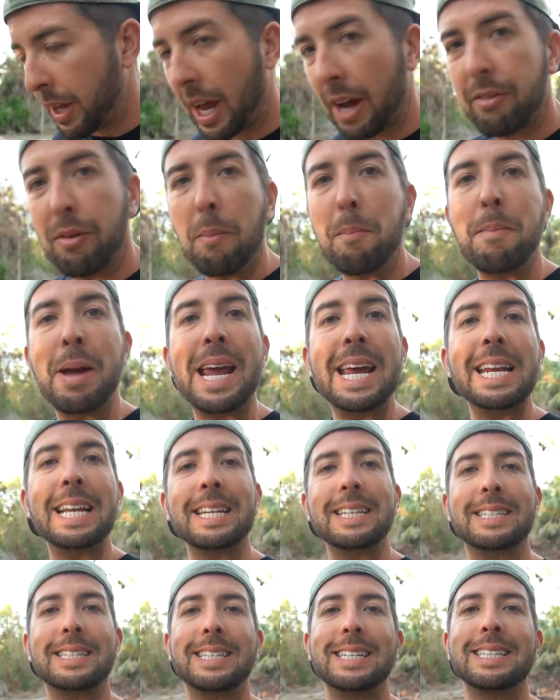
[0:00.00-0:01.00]
They have a
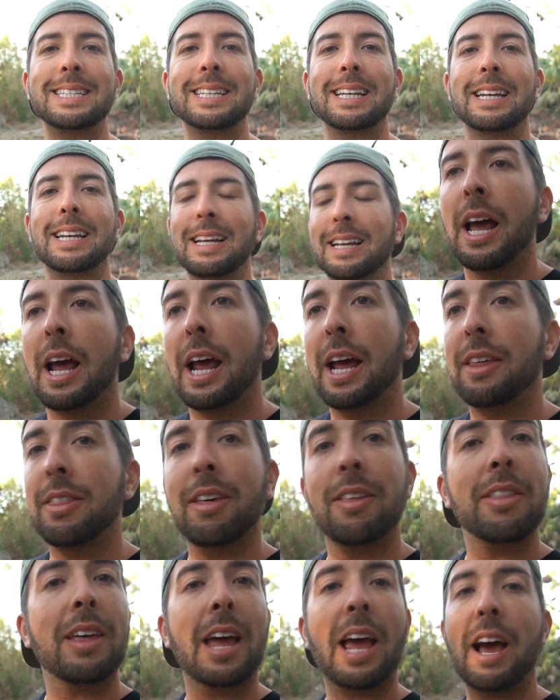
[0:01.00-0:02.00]
mating season
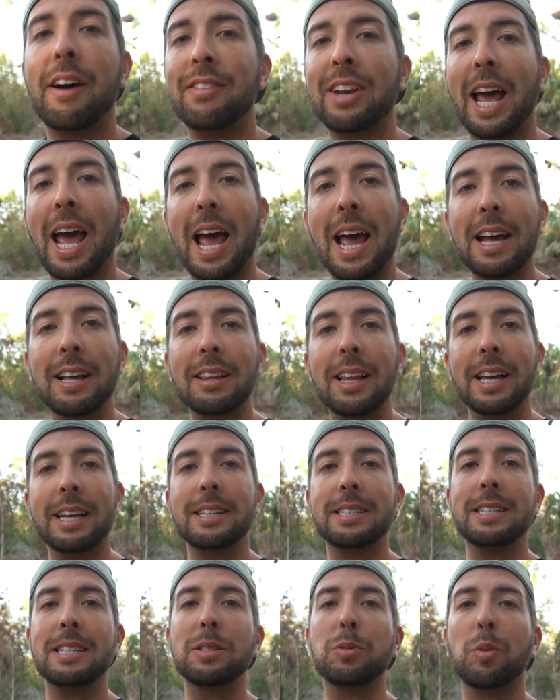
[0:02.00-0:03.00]
and then they have an egg
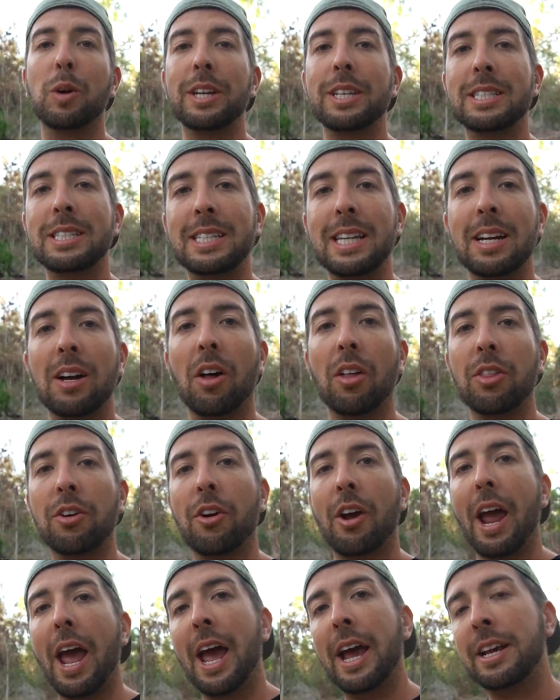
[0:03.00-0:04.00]
laying season where they sit on
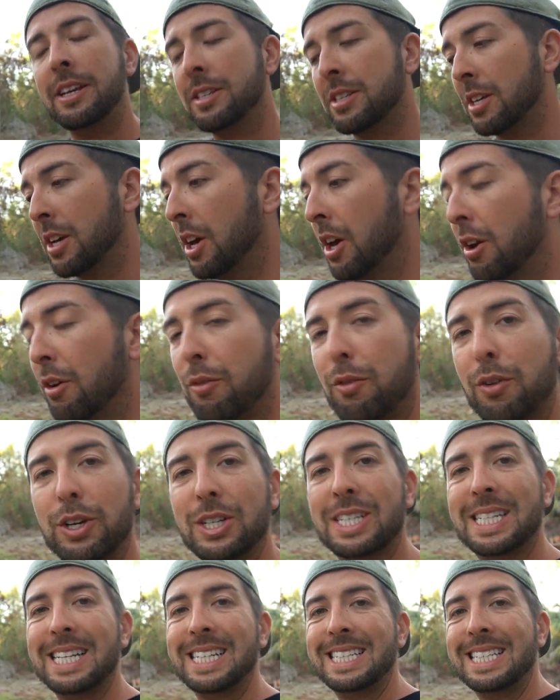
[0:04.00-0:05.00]
their eggs for
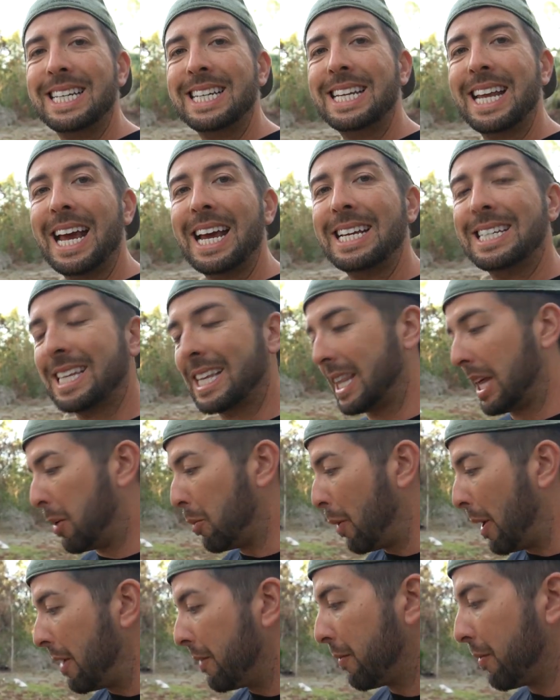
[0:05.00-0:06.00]
60 days and they wait